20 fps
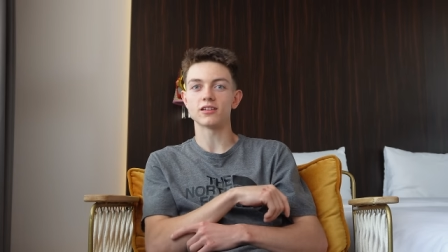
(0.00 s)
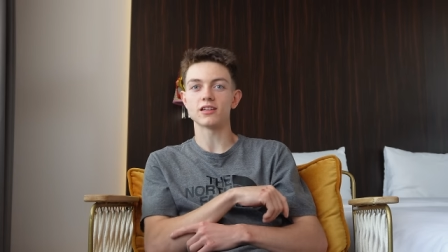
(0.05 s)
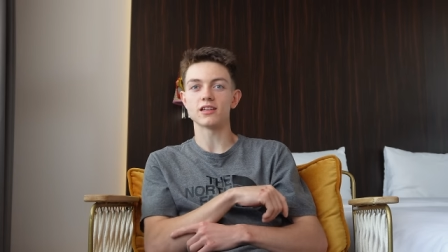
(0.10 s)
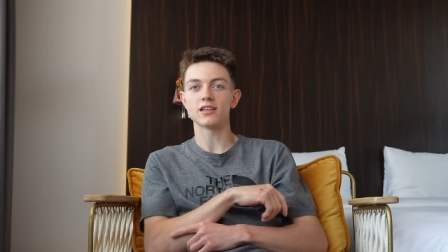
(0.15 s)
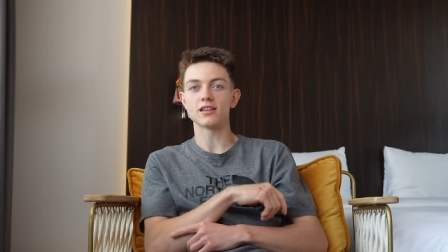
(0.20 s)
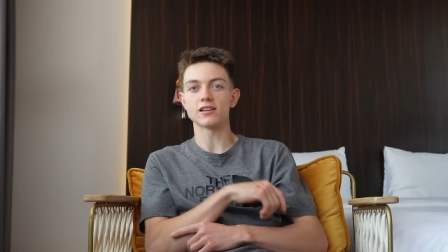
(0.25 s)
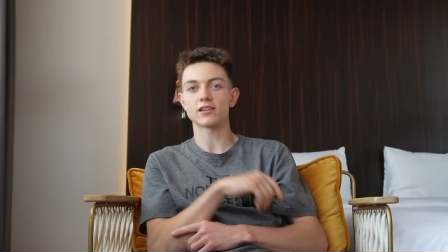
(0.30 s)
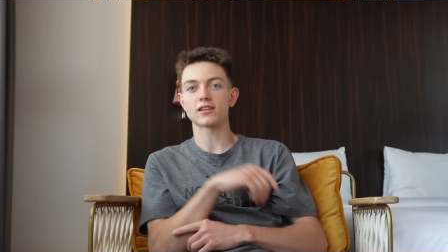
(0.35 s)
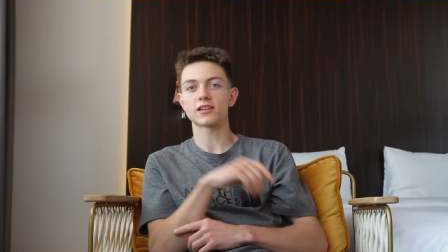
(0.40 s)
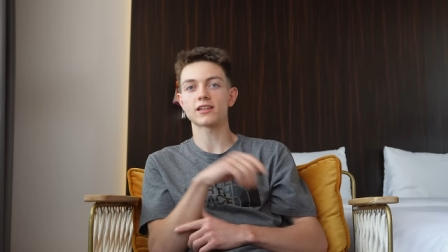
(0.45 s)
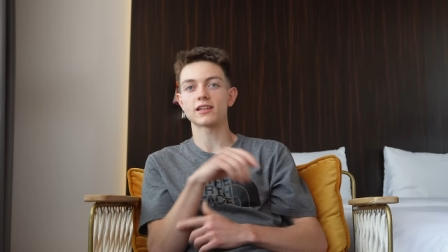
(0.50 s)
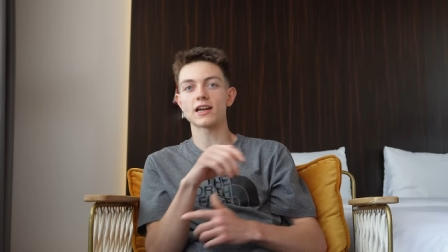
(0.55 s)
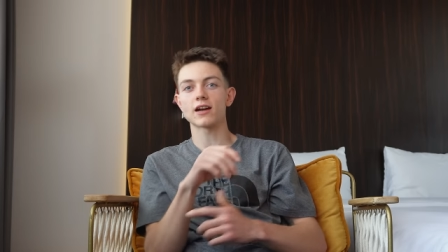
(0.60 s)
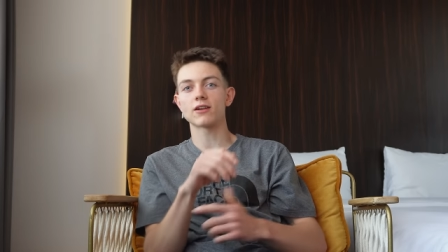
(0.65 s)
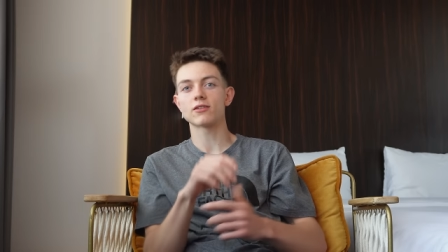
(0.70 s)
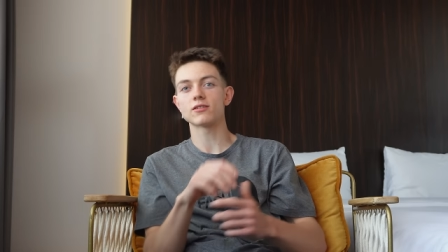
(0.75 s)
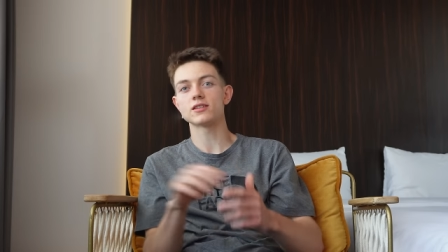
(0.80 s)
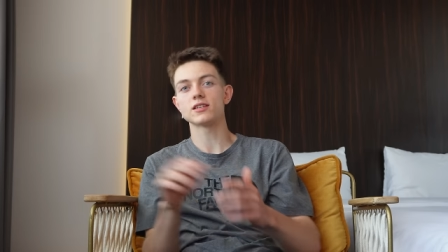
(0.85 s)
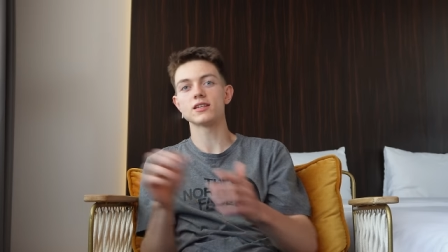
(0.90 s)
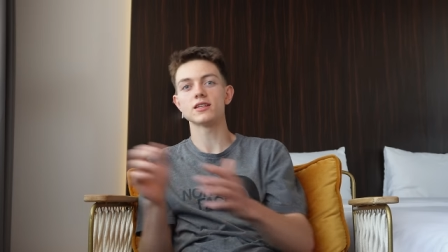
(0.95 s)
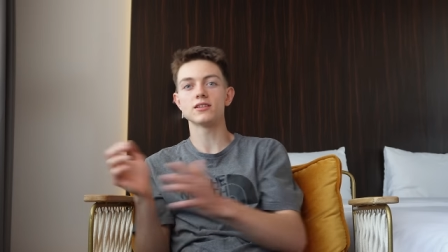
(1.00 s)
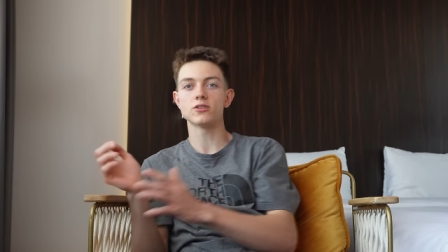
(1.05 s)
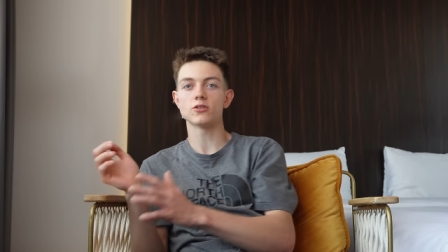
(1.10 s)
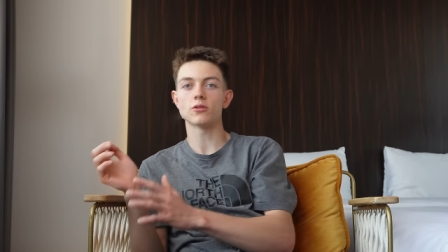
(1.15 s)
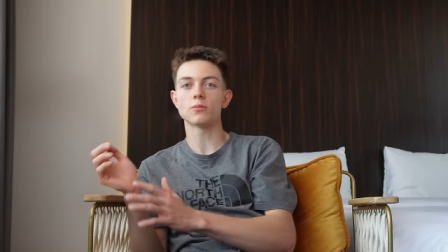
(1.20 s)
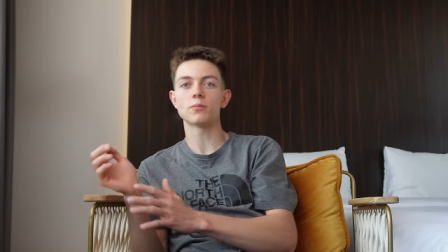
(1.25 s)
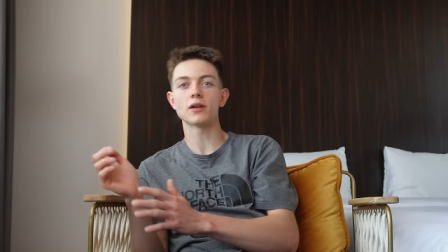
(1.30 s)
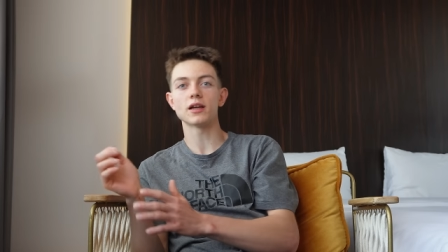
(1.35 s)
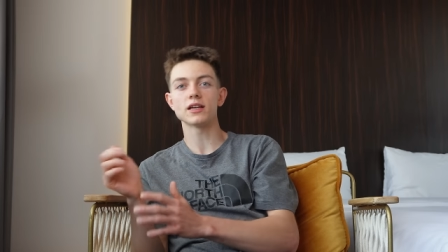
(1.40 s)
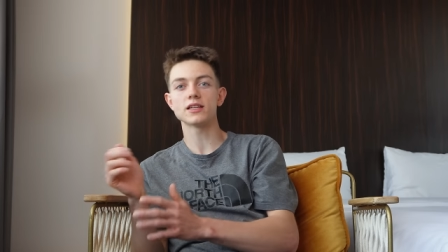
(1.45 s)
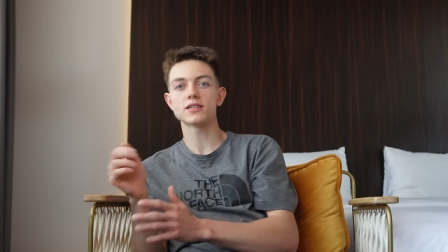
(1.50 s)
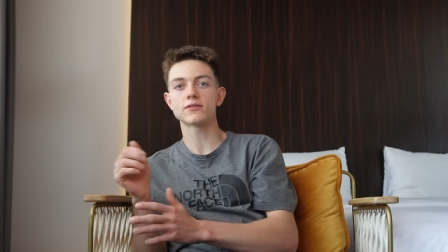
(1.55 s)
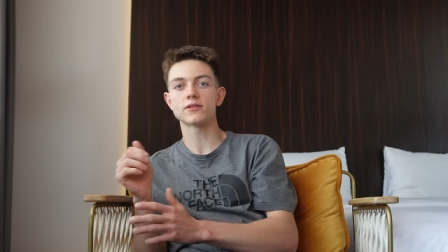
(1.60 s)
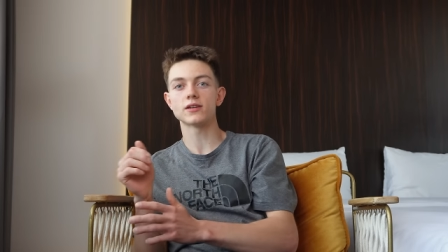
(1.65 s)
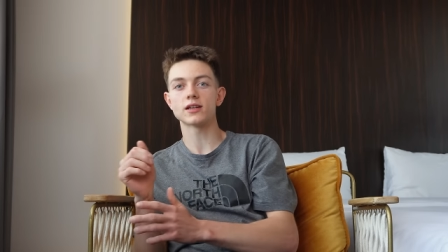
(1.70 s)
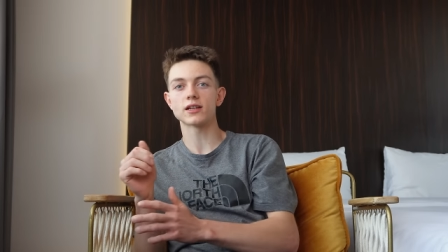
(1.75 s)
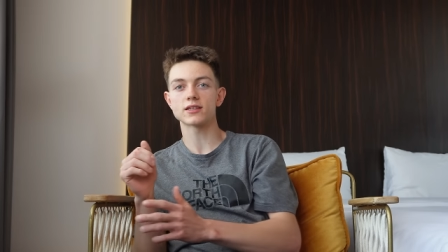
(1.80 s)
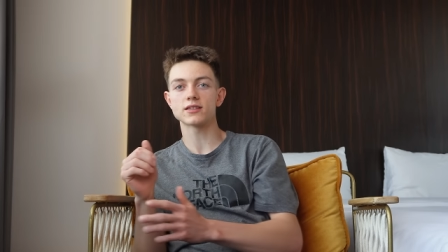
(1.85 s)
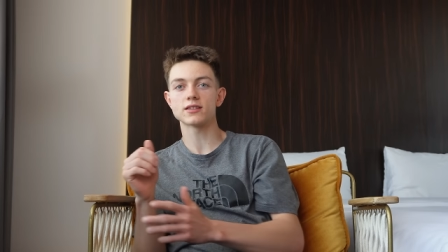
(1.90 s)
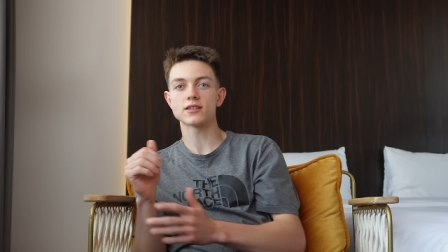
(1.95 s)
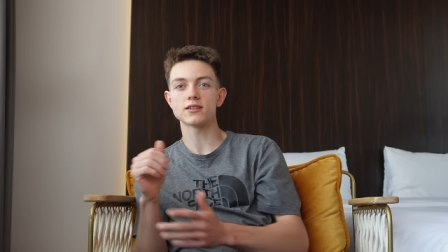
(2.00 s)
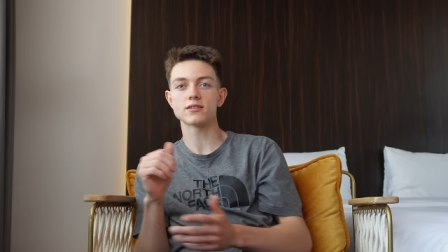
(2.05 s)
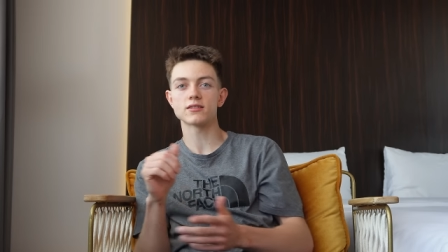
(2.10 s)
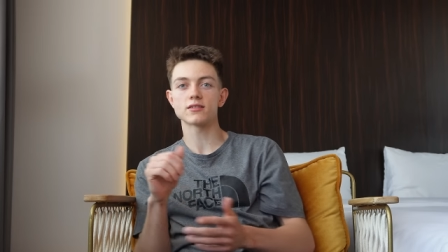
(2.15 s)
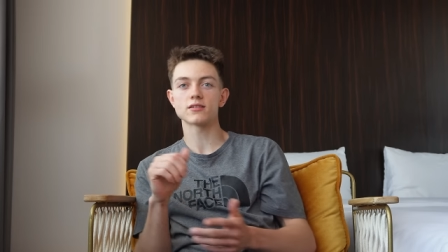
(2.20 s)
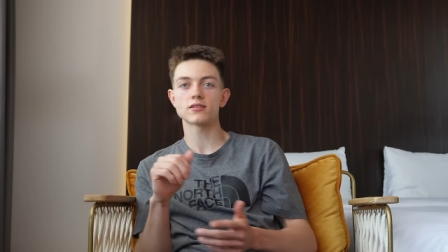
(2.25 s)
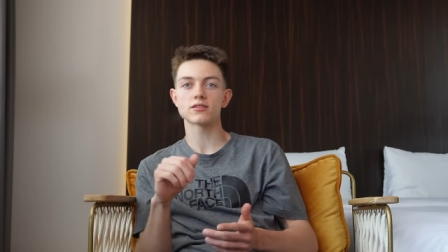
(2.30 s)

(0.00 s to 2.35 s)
it guarantees you a place for next season.